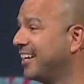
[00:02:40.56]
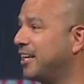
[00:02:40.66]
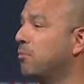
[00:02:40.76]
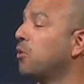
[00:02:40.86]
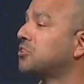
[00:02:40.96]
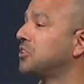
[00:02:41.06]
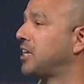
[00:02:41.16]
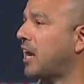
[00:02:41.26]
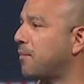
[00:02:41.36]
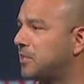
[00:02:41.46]
And most of the
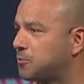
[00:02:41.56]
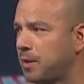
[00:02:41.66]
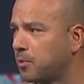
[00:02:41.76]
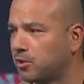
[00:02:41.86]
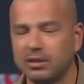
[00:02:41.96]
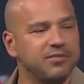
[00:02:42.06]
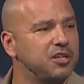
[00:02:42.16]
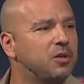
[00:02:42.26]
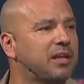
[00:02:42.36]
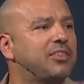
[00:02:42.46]
time, these people don't even
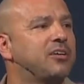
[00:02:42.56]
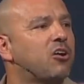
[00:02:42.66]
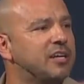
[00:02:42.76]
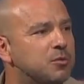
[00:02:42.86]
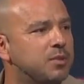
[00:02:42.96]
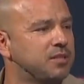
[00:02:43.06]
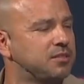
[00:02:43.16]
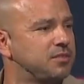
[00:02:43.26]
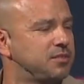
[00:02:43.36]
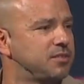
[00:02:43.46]
know that there are
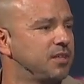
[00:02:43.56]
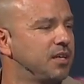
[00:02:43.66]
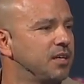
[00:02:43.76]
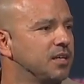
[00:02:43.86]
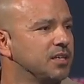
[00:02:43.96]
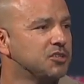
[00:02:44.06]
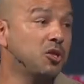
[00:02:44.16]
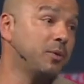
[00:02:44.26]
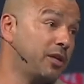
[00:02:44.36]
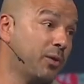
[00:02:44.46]
enemies.
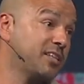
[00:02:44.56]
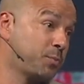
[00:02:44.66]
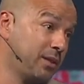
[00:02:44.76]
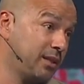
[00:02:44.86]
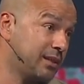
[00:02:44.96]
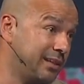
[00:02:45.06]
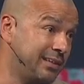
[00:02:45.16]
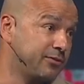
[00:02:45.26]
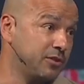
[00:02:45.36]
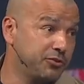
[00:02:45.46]
Somebody who has politically
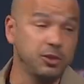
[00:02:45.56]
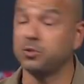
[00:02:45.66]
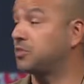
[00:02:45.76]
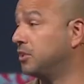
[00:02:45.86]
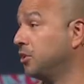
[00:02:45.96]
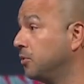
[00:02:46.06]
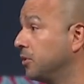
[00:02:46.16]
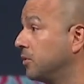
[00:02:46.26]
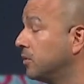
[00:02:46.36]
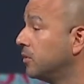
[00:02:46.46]
different views than you
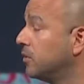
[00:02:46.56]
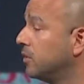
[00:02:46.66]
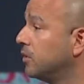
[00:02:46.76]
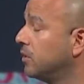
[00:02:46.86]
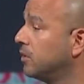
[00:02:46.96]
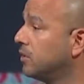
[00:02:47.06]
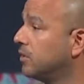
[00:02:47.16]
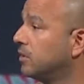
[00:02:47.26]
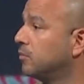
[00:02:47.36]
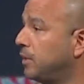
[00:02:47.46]
do
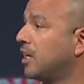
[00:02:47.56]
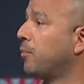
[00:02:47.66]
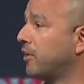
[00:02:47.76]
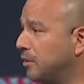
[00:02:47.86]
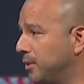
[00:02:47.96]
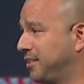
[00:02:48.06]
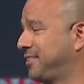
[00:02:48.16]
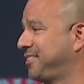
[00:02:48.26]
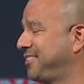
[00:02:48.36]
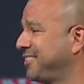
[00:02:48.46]
become our
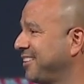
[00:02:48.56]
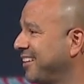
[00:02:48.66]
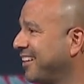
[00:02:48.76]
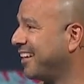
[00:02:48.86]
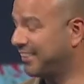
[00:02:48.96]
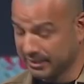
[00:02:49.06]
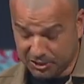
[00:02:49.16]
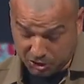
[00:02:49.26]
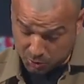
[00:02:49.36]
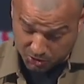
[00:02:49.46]
enemies. And the
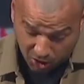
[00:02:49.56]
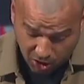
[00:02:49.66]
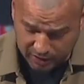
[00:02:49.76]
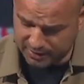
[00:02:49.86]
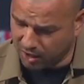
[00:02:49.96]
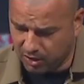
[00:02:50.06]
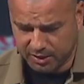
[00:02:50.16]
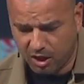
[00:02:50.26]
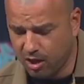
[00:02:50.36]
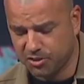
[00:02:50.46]
list goes on and on and on.